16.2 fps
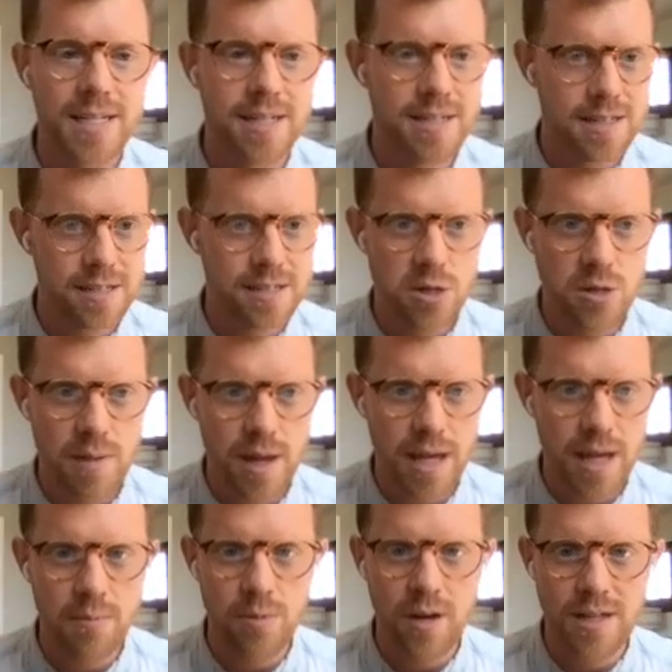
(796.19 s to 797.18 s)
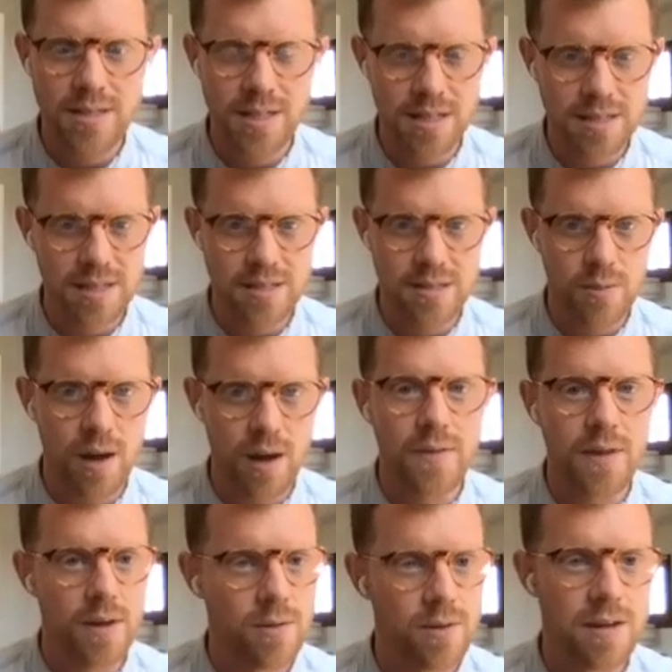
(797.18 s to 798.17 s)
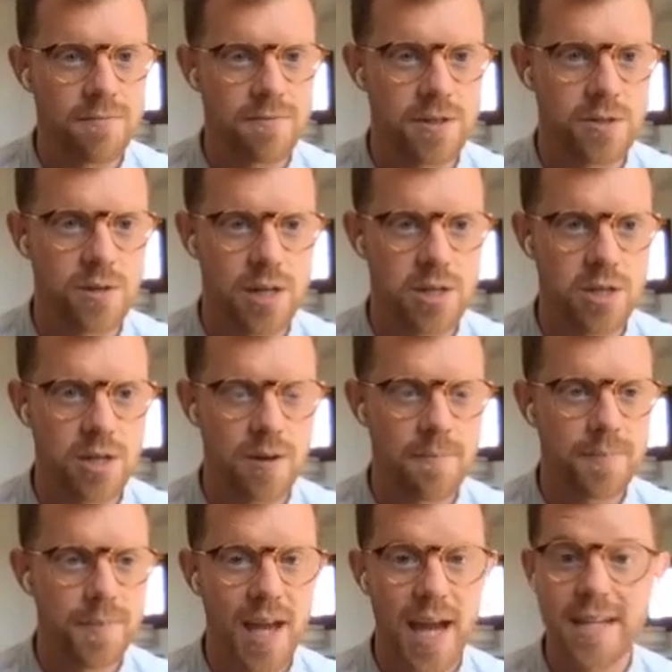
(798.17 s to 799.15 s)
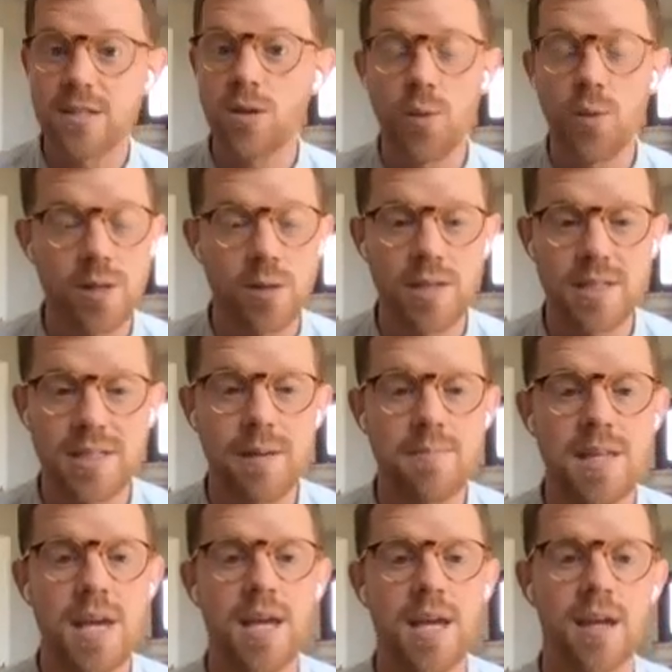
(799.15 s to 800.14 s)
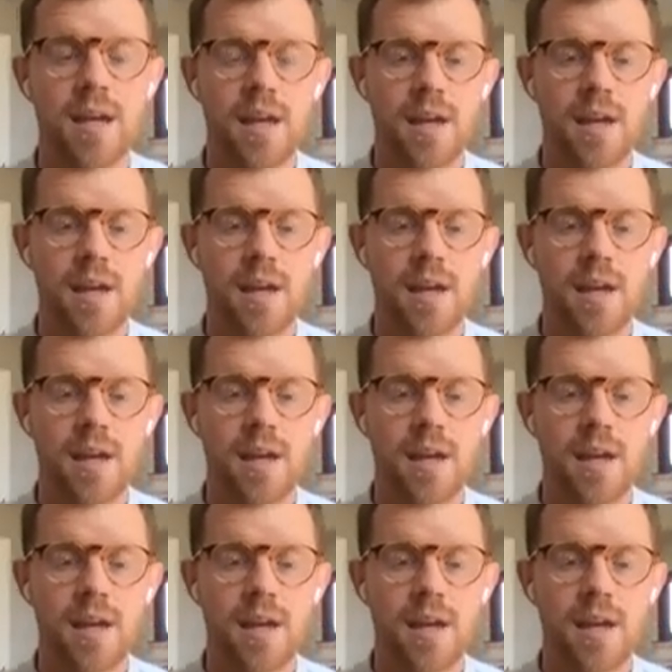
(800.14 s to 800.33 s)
in decision-making processes around their own infrastructure. And so we do the same thing.